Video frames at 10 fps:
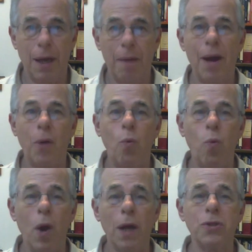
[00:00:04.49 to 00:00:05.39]
about
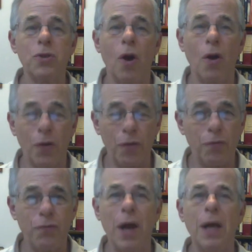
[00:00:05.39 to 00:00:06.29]
what's all the
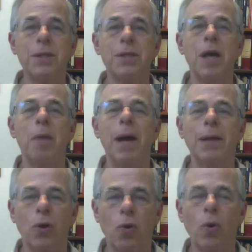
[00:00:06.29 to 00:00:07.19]
fuss
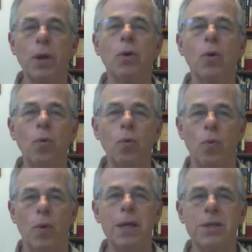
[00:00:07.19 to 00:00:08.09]
about the
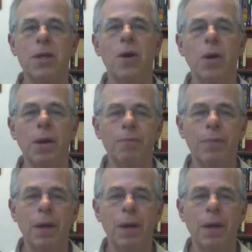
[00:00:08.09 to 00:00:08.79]
critical race theory.